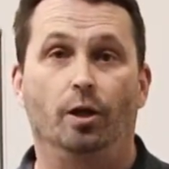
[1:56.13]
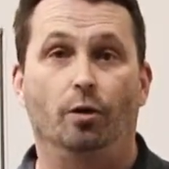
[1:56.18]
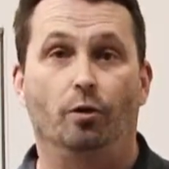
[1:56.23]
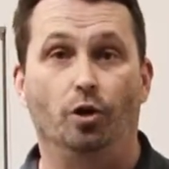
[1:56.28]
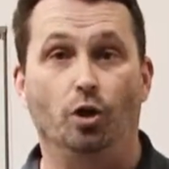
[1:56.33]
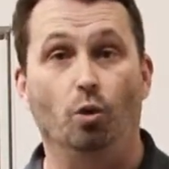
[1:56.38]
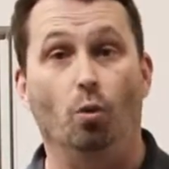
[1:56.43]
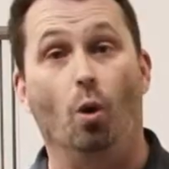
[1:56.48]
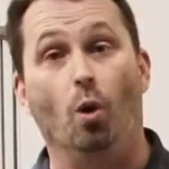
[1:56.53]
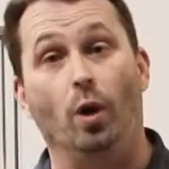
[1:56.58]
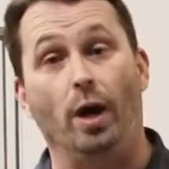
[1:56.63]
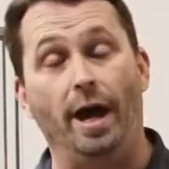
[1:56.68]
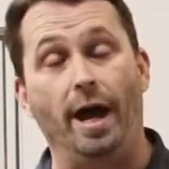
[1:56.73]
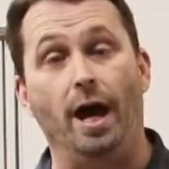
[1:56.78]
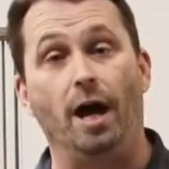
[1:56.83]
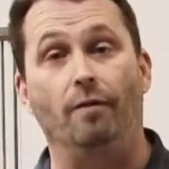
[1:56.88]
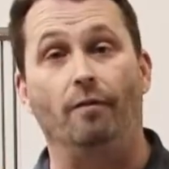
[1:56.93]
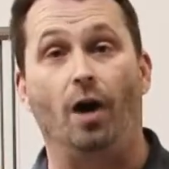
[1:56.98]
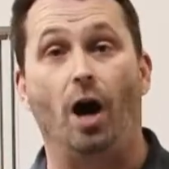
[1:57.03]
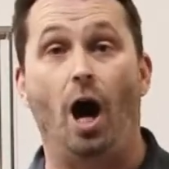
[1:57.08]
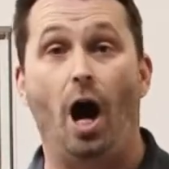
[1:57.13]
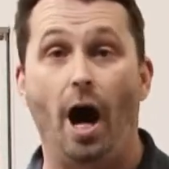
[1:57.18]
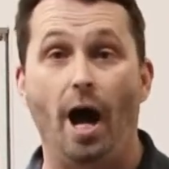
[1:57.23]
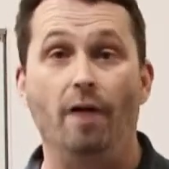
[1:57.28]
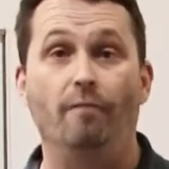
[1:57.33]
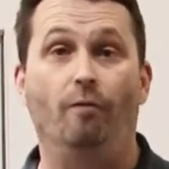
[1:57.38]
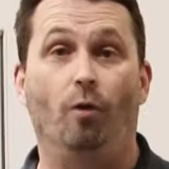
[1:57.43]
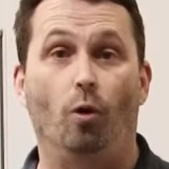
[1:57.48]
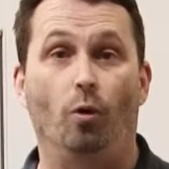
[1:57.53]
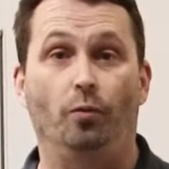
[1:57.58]
you won't have a high
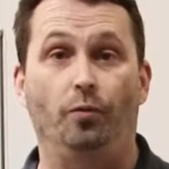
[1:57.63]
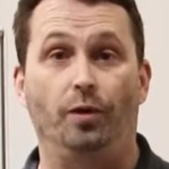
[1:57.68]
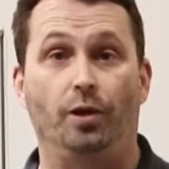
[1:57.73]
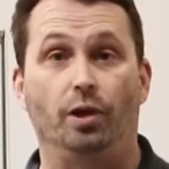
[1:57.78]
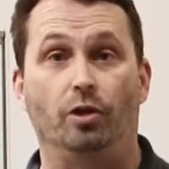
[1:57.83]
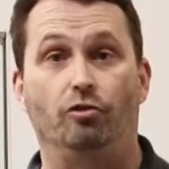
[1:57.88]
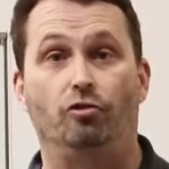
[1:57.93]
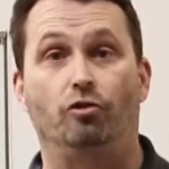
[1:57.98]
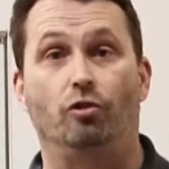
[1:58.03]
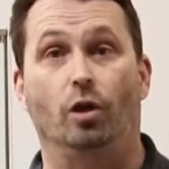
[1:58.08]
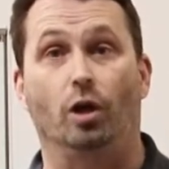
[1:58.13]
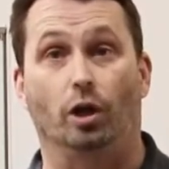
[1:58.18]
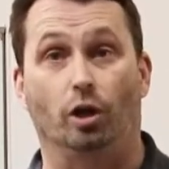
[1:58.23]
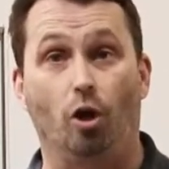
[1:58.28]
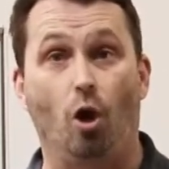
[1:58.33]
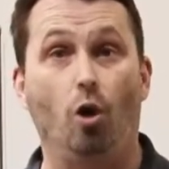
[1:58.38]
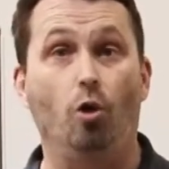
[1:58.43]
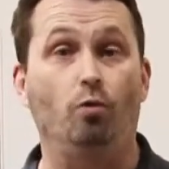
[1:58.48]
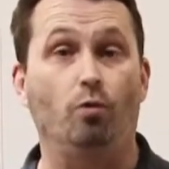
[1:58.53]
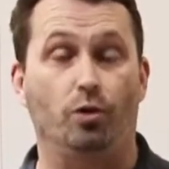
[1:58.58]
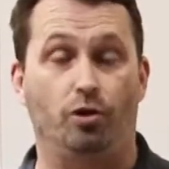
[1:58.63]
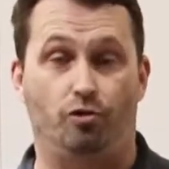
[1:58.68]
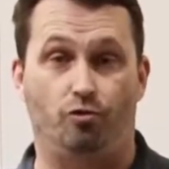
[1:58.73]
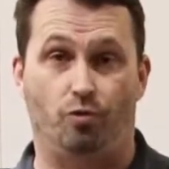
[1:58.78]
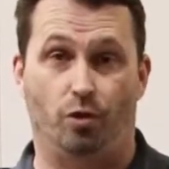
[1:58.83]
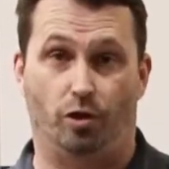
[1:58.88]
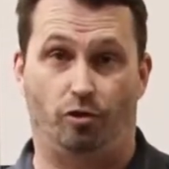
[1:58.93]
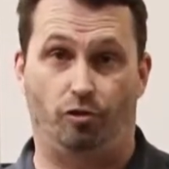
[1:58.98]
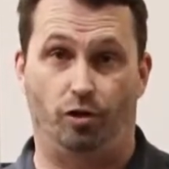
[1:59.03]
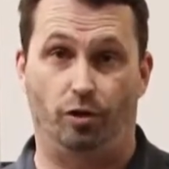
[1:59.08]
voltage code
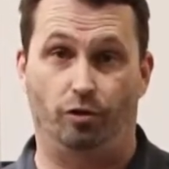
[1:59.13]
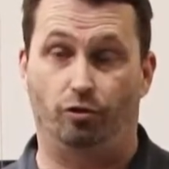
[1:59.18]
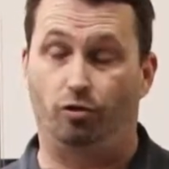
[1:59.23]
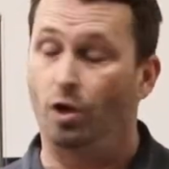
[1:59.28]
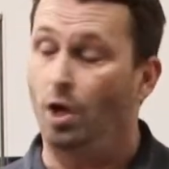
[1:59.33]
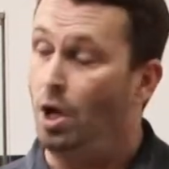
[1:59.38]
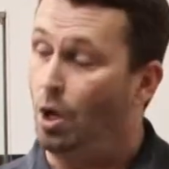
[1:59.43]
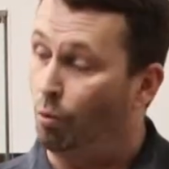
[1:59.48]
restrictions